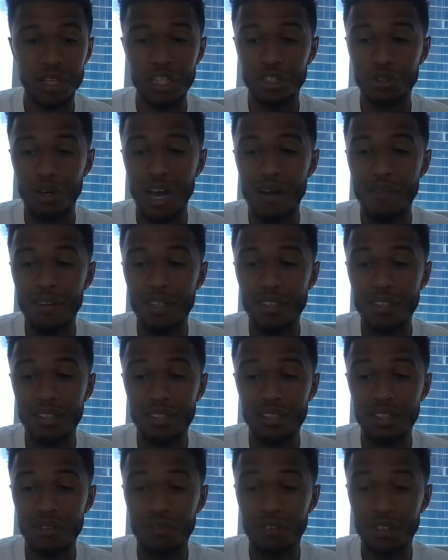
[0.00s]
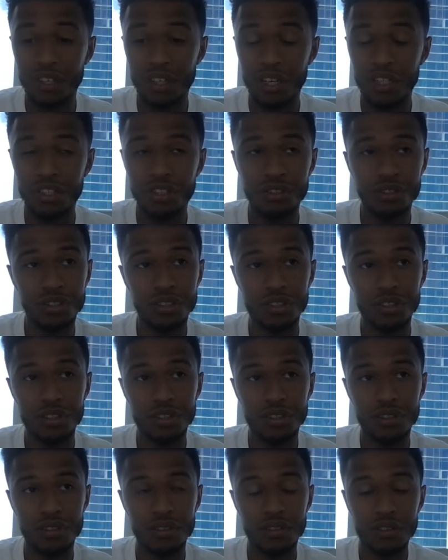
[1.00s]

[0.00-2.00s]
and traveling to different countries.